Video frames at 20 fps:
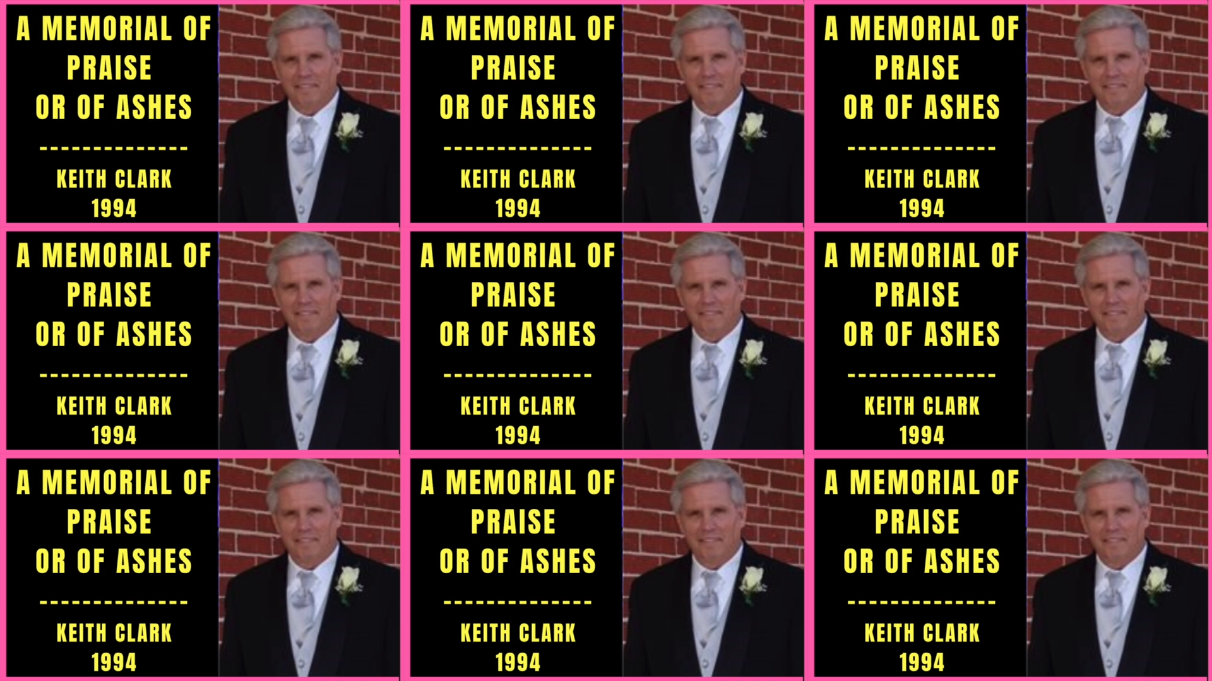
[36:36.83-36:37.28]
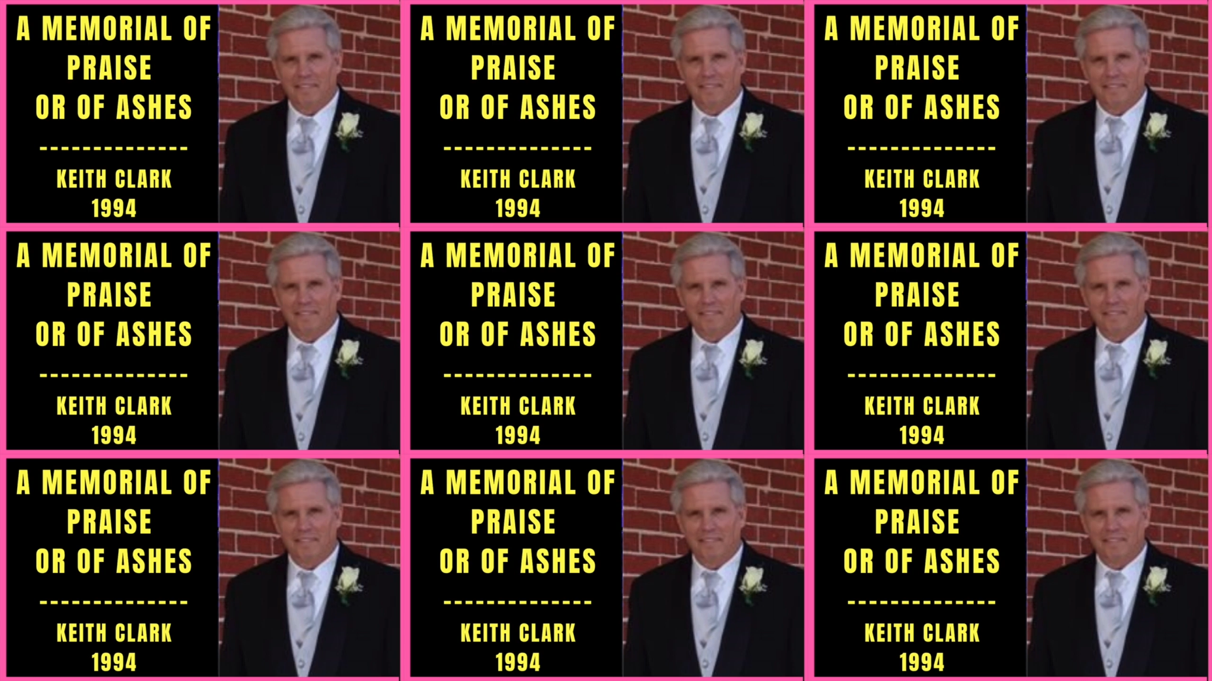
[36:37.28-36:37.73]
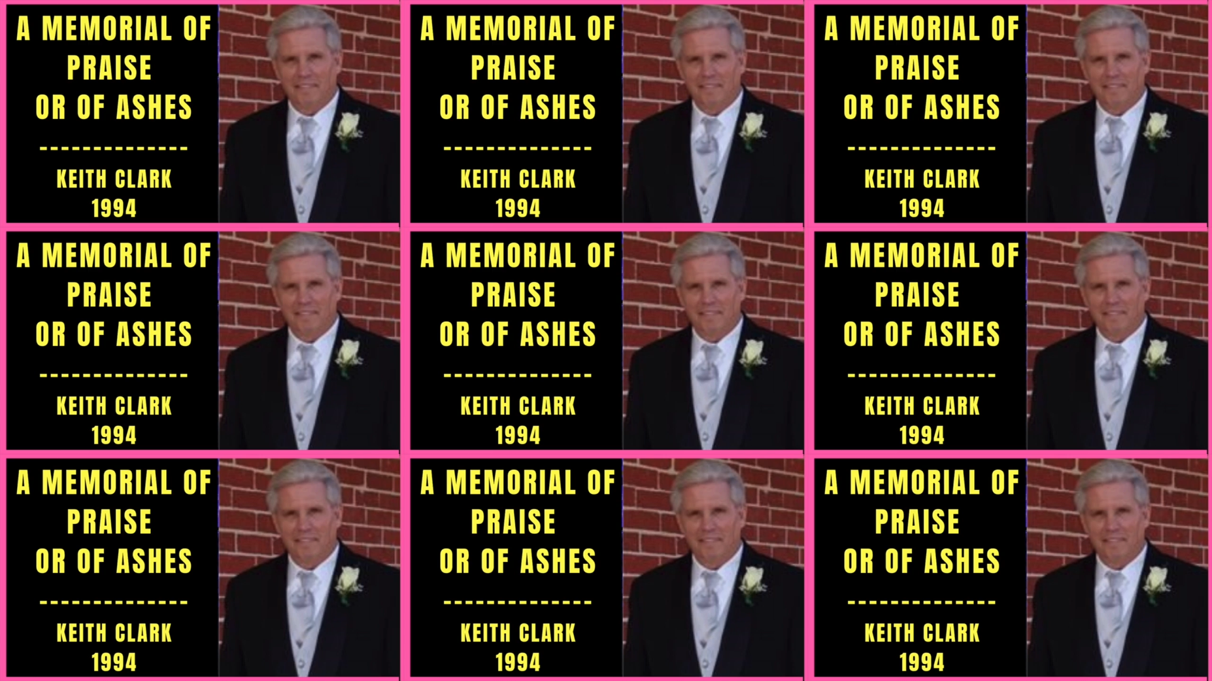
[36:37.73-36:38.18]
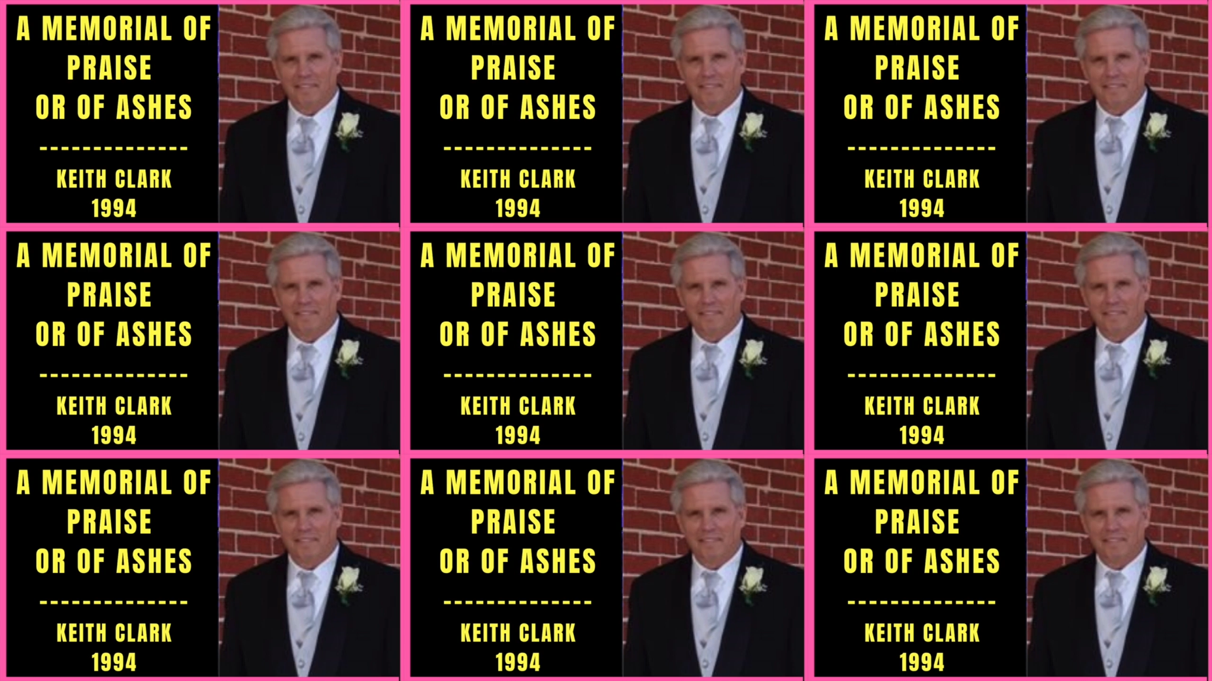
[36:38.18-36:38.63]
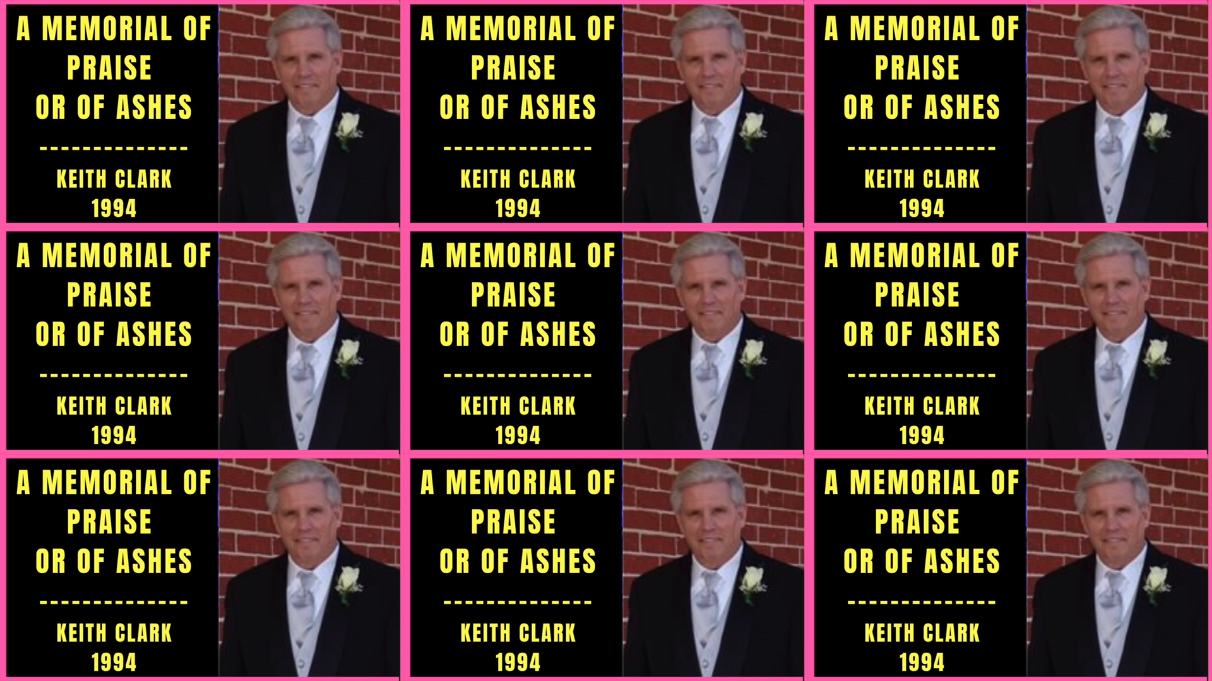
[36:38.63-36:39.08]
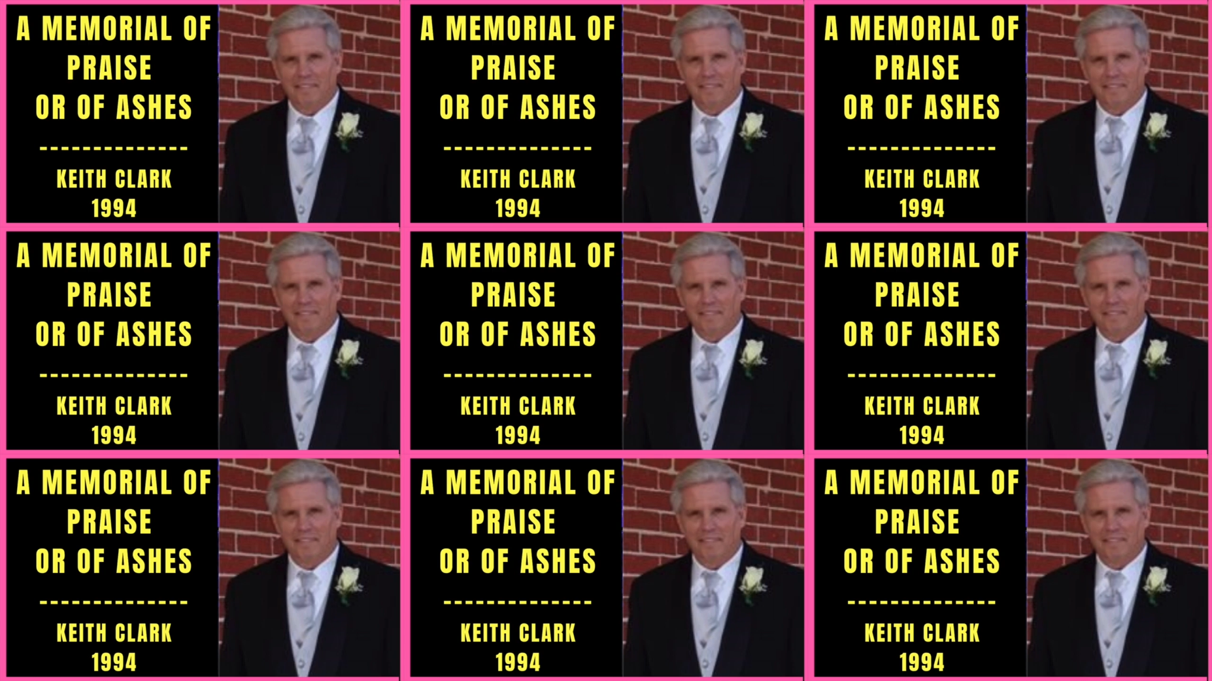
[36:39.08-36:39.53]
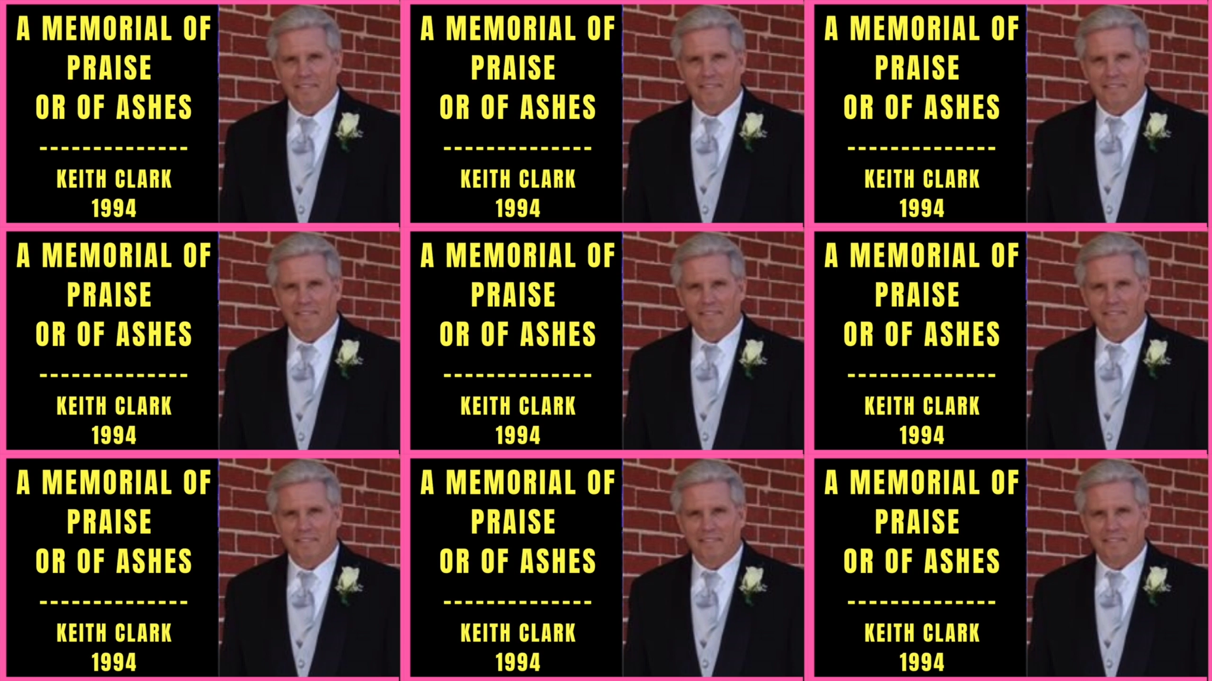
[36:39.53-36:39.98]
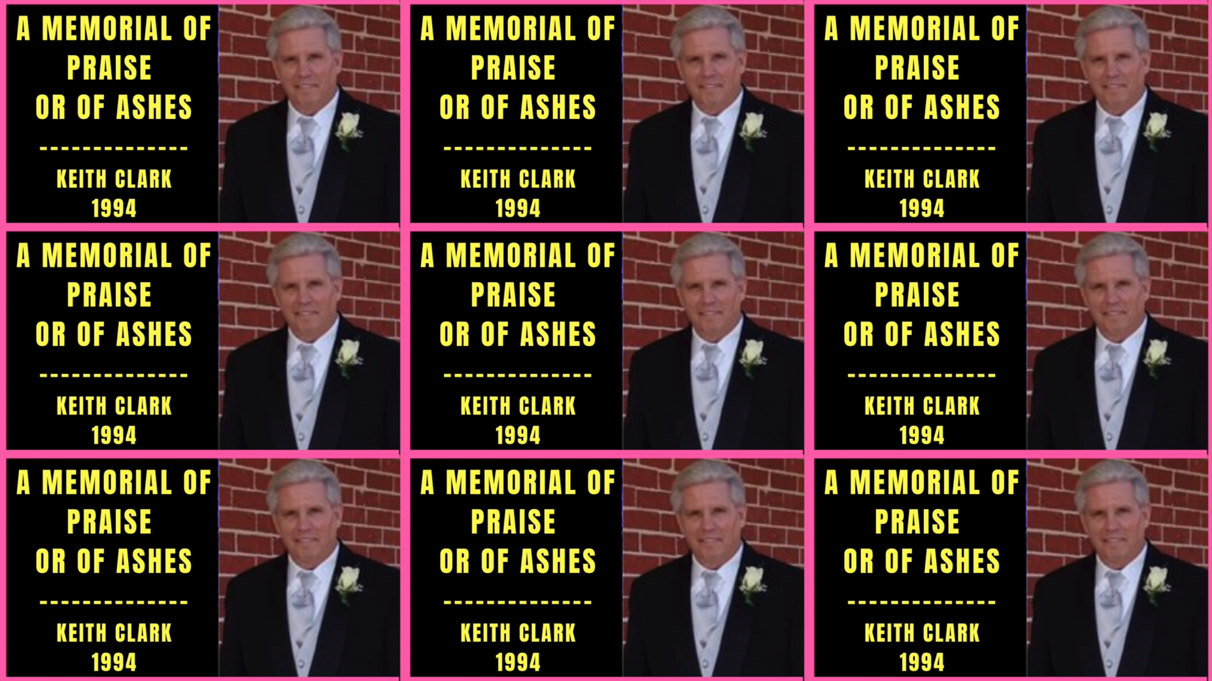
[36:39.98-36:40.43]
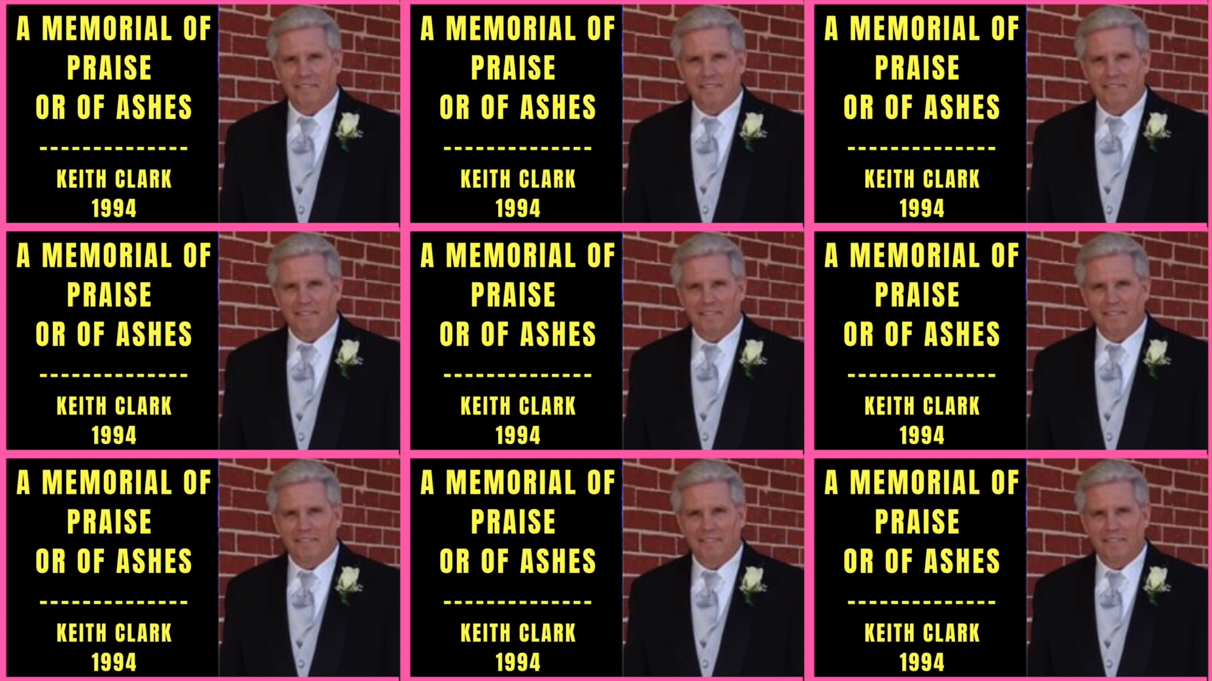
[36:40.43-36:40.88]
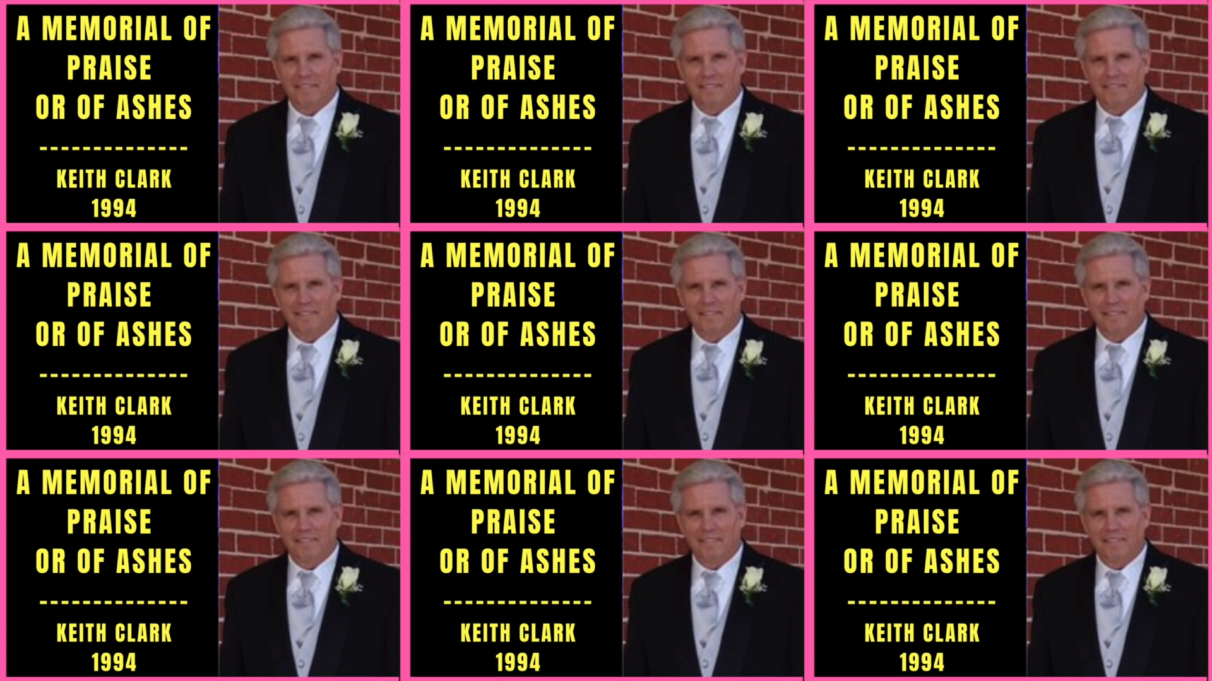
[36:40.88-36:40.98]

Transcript: This is a still picture; no speech is visible.